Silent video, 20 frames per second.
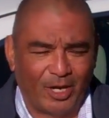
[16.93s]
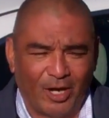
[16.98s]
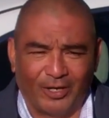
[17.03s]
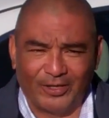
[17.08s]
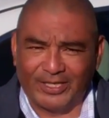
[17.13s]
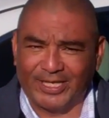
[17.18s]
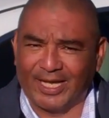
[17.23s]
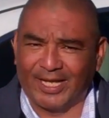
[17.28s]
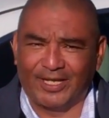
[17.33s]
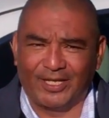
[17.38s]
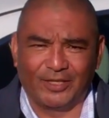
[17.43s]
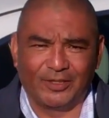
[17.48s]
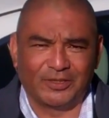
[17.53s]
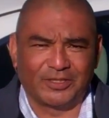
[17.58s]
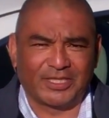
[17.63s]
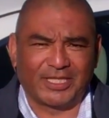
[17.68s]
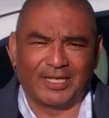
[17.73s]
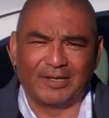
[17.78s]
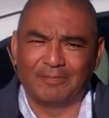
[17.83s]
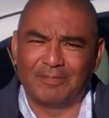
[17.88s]
All you got to do
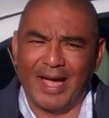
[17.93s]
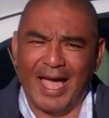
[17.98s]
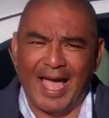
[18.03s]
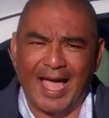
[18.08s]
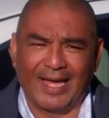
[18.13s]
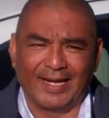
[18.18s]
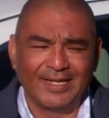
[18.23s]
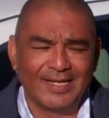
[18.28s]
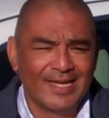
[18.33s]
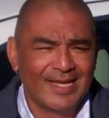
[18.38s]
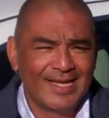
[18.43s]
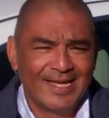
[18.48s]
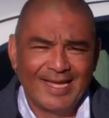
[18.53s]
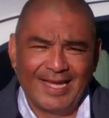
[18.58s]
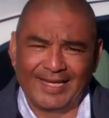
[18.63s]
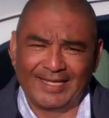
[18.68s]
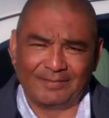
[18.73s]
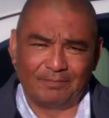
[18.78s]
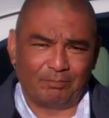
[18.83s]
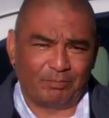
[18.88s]
is come by
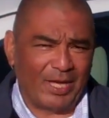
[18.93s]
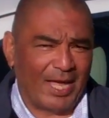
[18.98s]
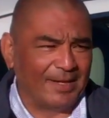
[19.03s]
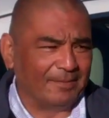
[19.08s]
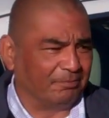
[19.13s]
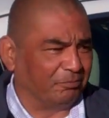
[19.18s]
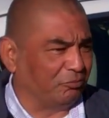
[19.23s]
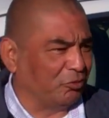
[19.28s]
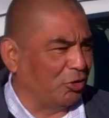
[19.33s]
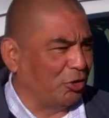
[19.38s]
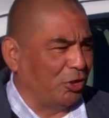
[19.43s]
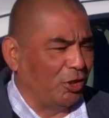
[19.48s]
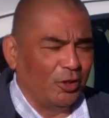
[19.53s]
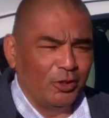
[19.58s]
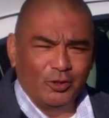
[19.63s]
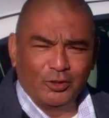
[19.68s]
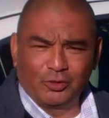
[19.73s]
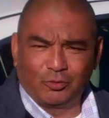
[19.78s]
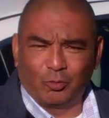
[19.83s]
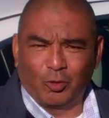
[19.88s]
and
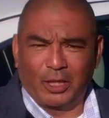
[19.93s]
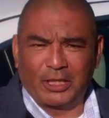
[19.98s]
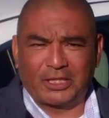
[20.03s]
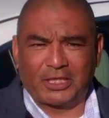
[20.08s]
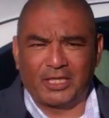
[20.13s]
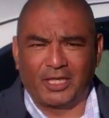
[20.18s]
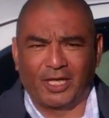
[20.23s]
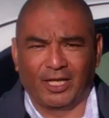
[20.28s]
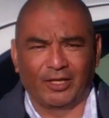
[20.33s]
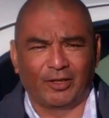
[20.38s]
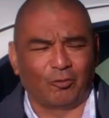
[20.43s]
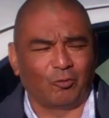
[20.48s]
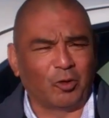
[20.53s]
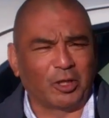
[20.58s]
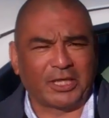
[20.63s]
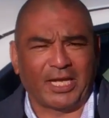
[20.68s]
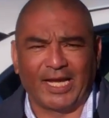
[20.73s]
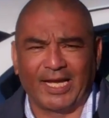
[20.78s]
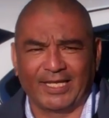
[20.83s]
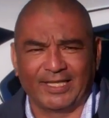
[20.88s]
choose what color,
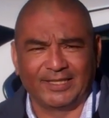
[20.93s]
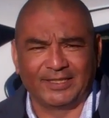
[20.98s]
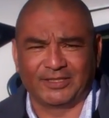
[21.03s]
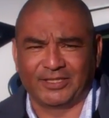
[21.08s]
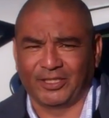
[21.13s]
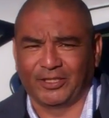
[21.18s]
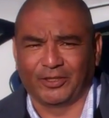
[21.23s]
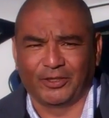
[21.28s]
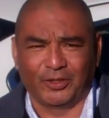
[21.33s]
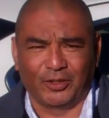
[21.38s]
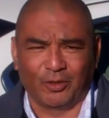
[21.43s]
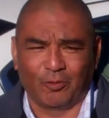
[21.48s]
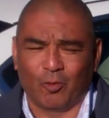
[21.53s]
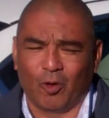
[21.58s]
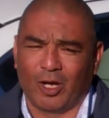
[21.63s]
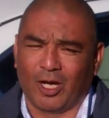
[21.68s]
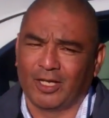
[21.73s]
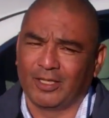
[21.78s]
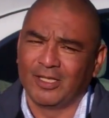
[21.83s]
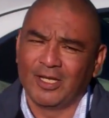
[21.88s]
what kind of interior you
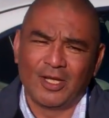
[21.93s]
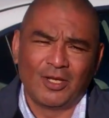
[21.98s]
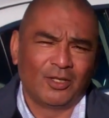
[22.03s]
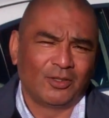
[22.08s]
want.